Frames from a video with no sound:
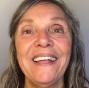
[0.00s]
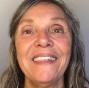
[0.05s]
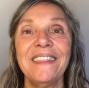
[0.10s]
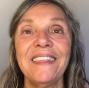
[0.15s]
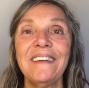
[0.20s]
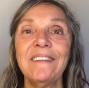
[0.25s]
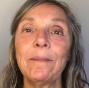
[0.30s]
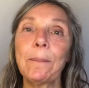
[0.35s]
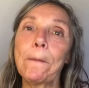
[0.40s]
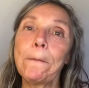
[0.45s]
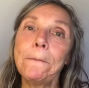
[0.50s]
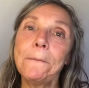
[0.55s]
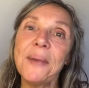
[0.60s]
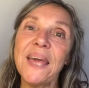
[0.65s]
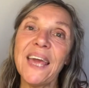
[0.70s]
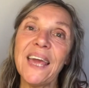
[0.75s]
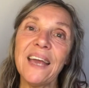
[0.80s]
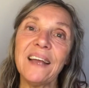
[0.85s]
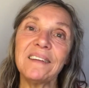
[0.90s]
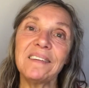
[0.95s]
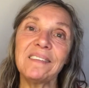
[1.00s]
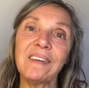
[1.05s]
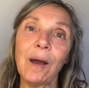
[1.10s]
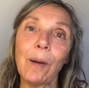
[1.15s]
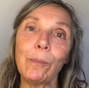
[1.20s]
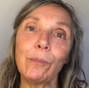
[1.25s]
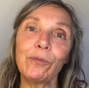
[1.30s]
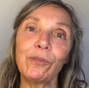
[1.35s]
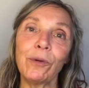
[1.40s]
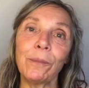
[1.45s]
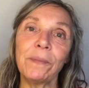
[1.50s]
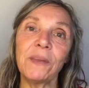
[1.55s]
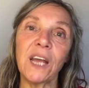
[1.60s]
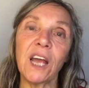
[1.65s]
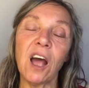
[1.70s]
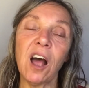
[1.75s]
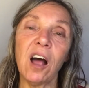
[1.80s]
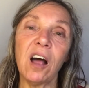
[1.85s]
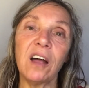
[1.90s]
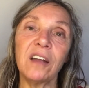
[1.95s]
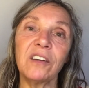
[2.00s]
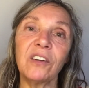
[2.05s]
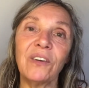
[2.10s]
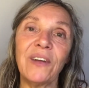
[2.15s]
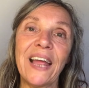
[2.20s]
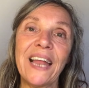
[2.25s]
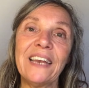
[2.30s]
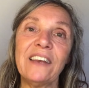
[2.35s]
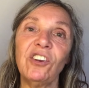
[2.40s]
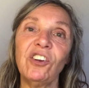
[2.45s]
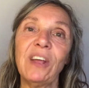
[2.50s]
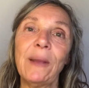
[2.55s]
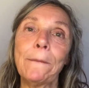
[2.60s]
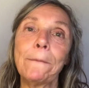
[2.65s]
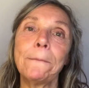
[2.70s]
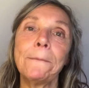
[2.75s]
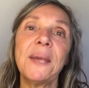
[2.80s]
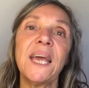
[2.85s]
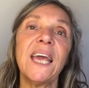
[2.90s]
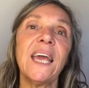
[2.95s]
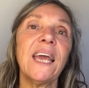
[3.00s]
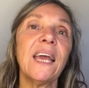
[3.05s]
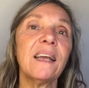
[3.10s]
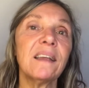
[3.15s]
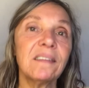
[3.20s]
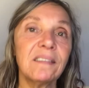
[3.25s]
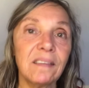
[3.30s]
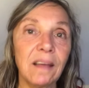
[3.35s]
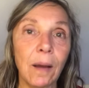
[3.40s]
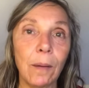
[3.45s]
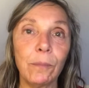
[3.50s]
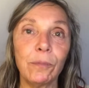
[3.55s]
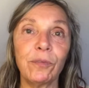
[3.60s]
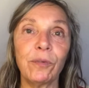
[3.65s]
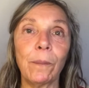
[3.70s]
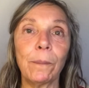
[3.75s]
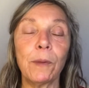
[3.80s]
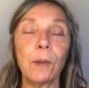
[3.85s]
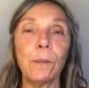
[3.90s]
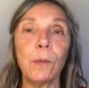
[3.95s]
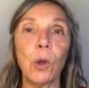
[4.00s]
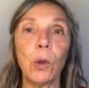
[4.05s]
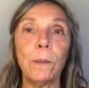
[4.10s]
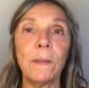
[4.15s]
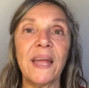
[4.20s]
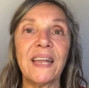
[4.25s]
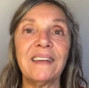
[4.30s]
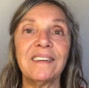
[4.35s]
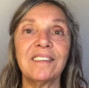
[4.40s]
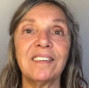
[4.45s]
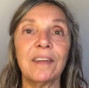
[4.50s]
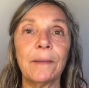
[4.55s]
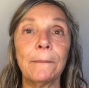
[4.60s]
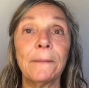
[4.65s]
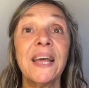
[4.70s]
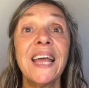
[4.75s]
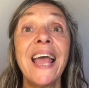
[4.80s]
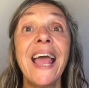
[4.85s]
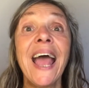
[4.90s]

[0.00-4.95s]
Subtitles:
This picks up from the cardinal energy, it picks up from the momentum